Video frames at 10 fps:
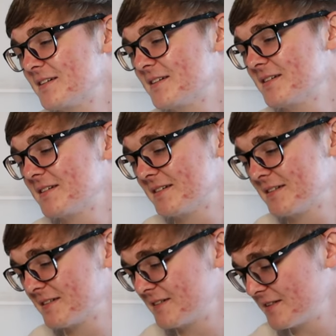
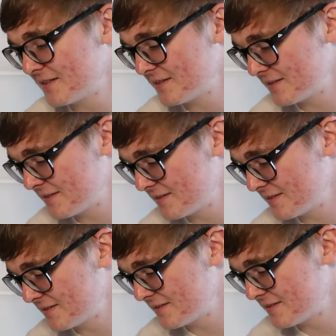
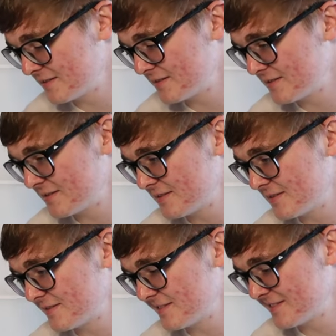
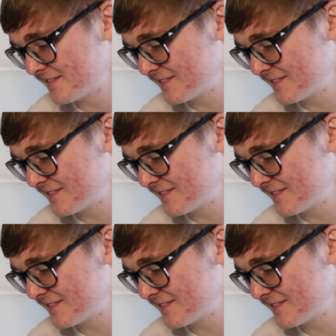This person isn't speaking.